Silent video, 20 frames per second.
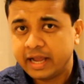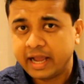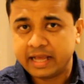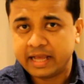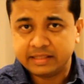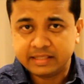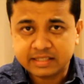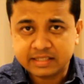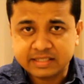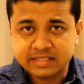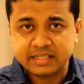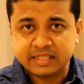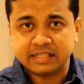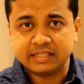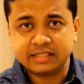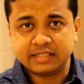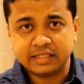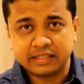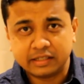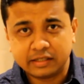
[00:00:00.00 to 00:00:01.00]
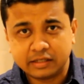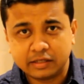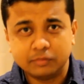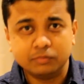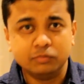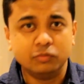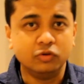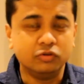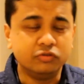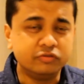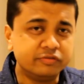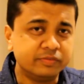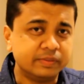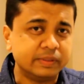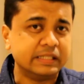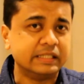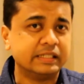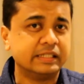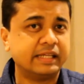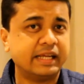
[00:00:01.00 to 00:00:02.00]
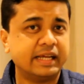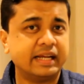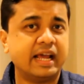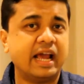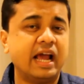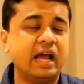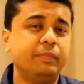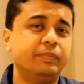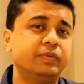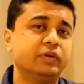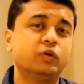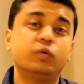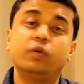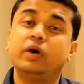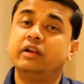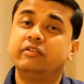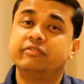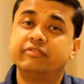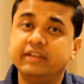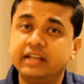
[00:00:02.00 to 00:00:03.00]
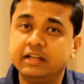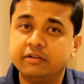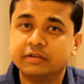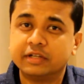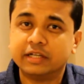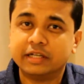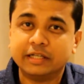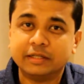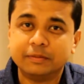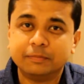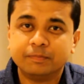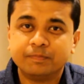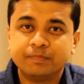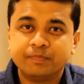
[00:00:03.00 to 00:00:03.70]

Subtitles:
And this tilting movement can happen quite frequently.